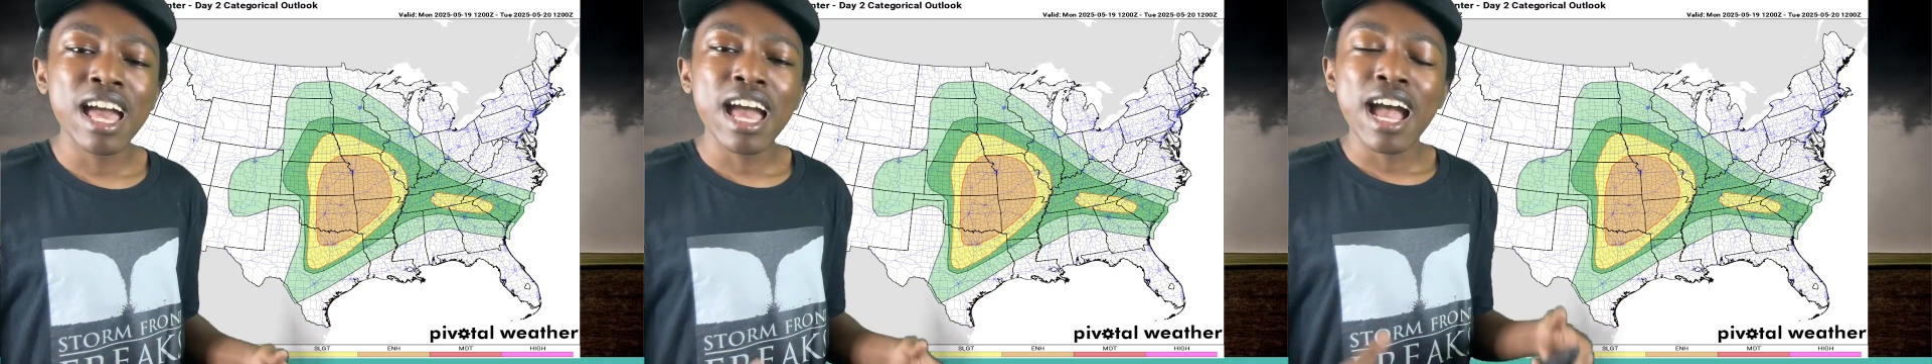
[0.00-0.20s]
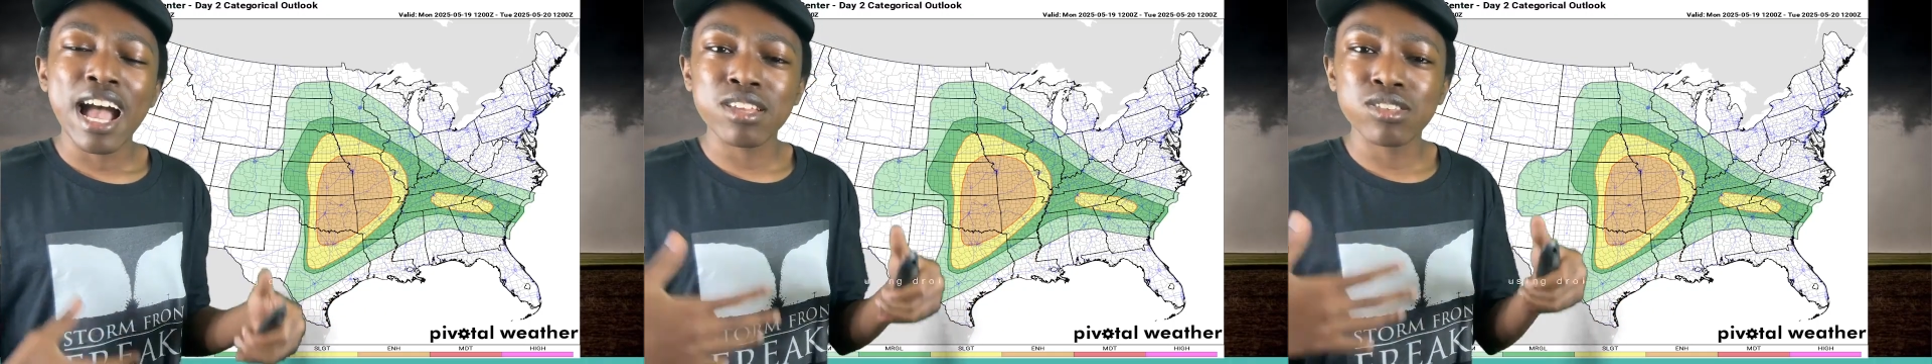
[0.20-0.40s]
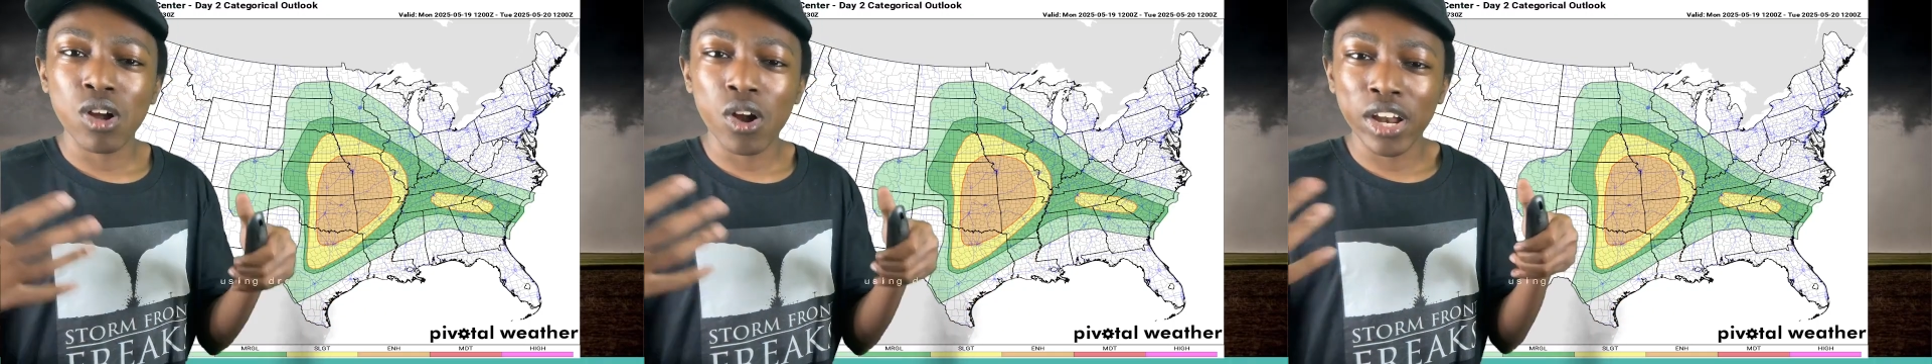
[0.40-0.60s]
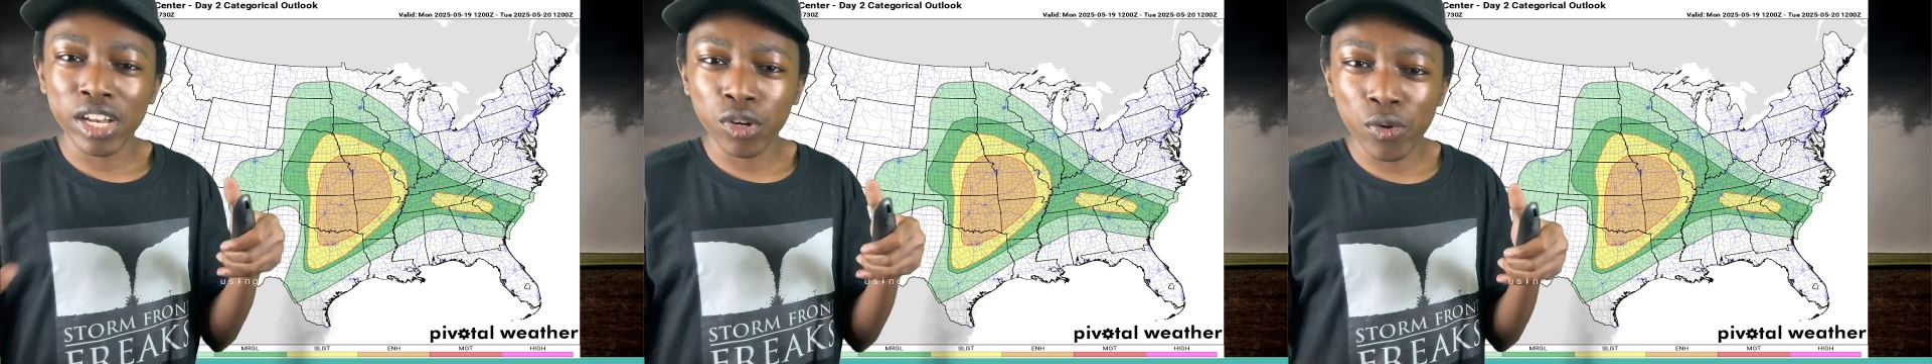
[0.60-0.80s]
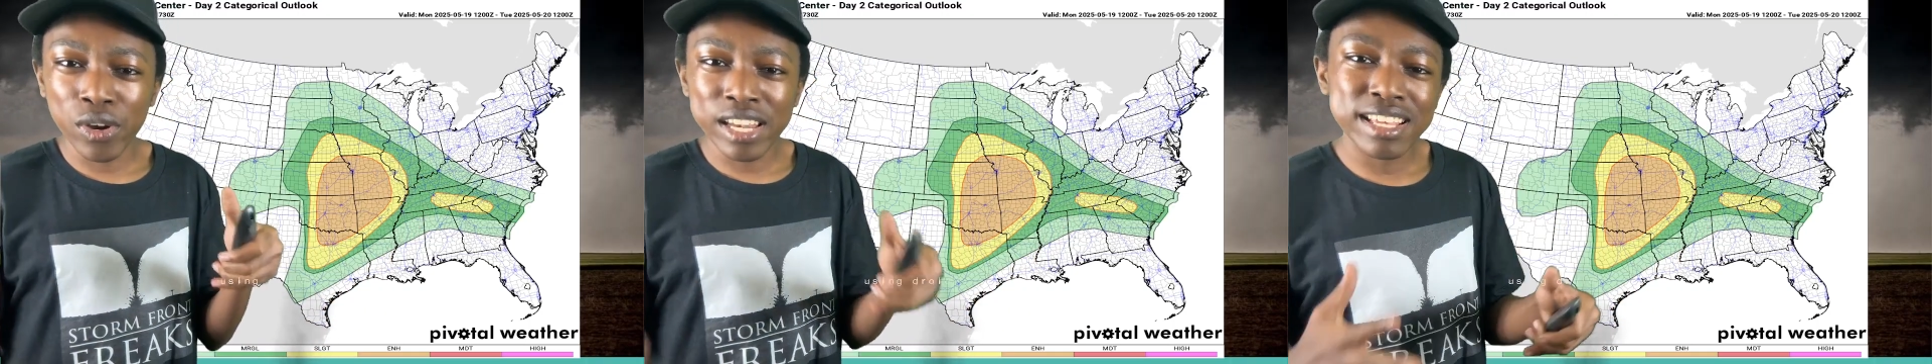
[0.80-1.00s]
as our
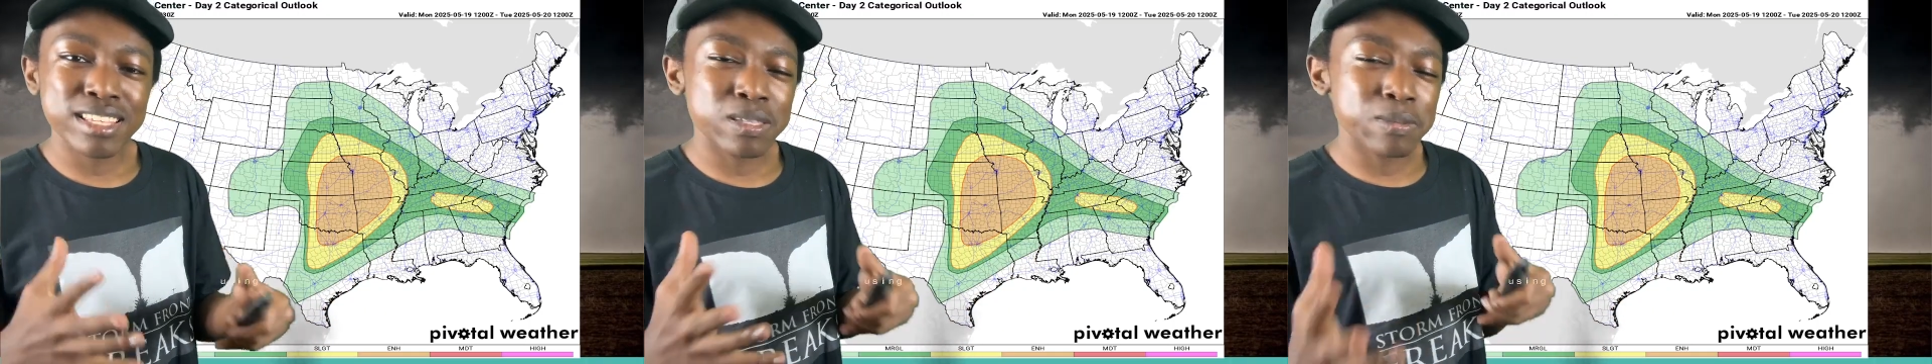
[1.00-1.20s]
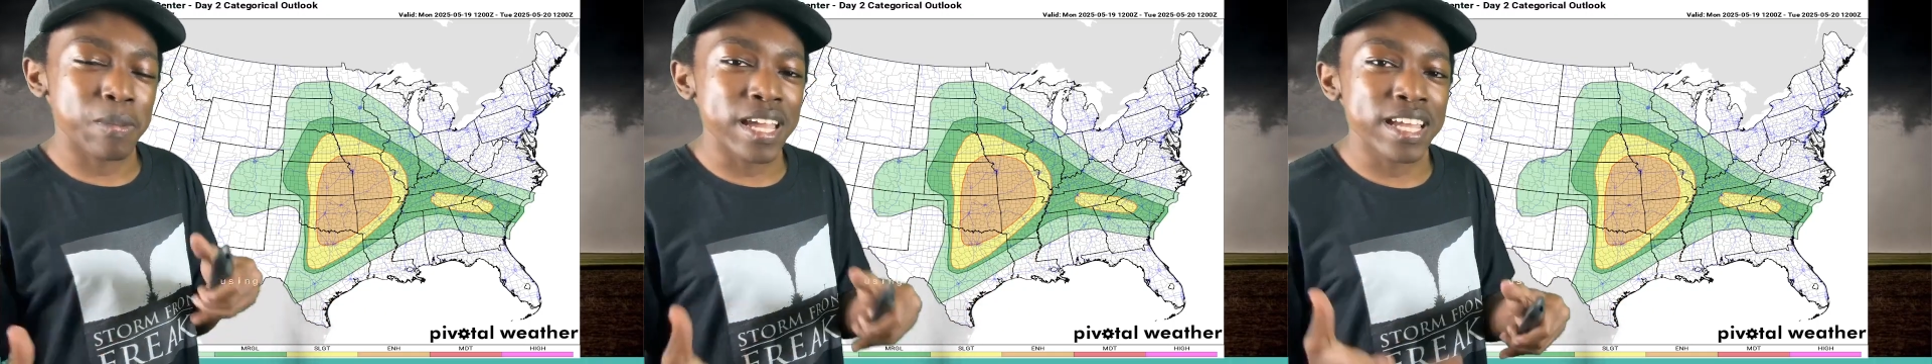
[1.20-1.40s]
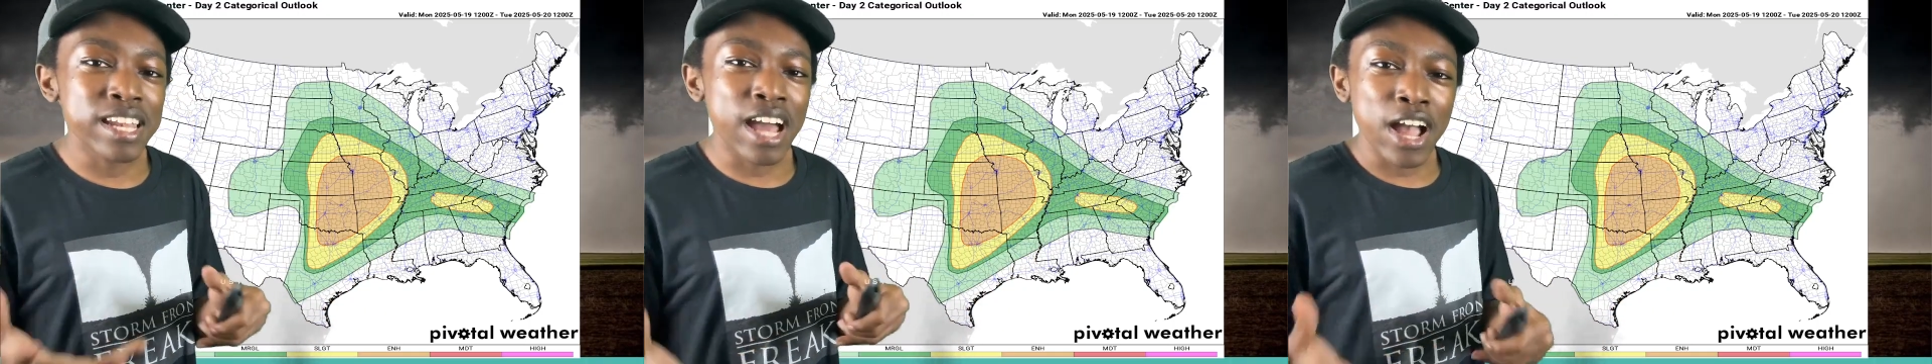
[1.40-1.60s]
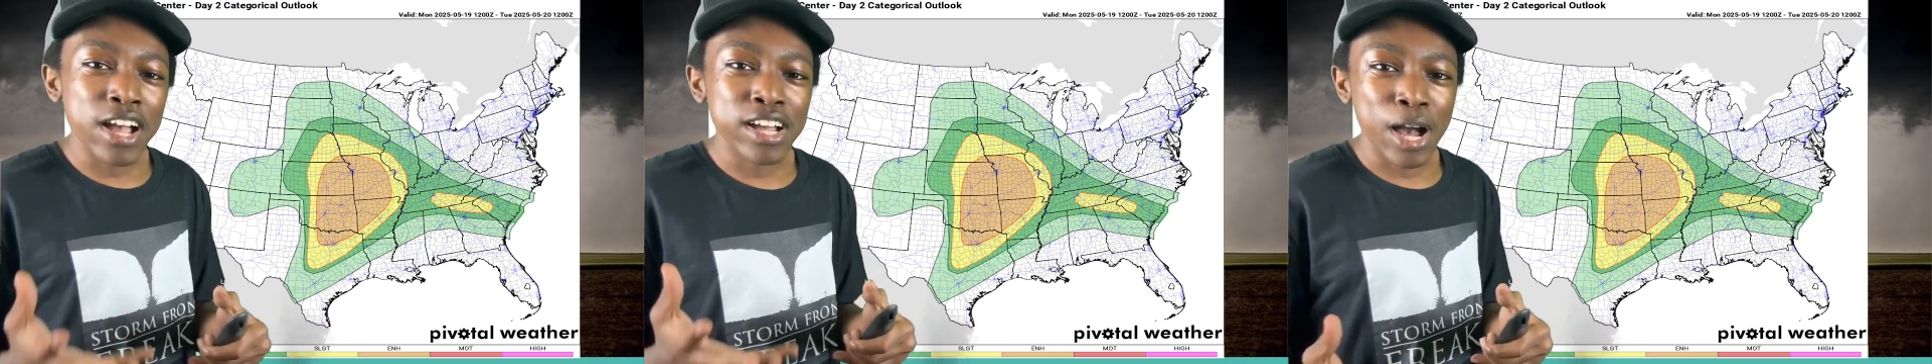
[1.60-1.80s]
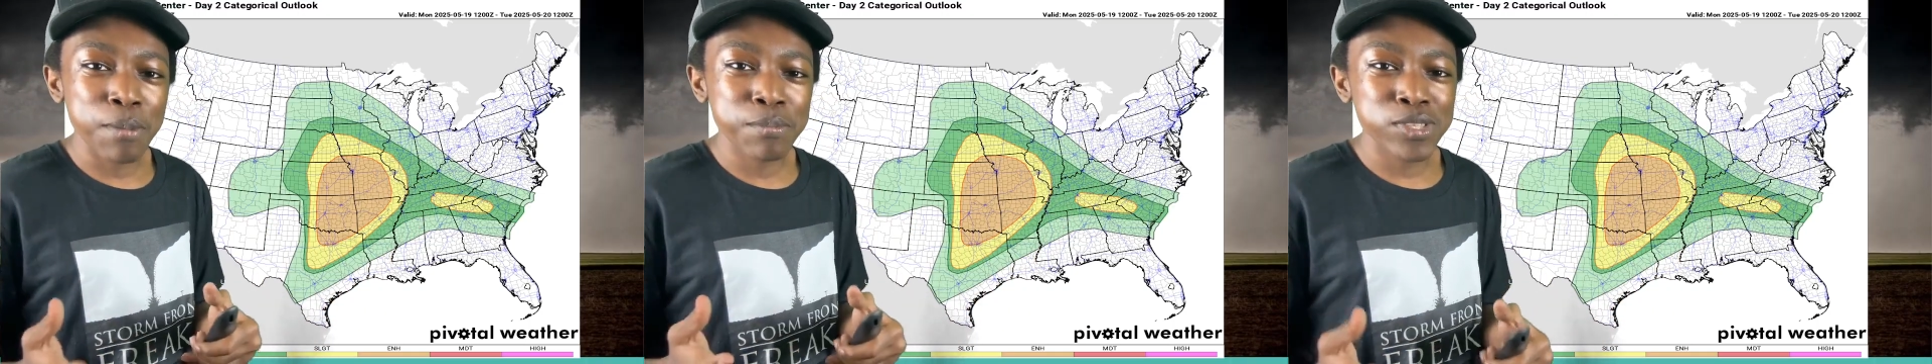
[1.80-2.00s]
ingredients may not come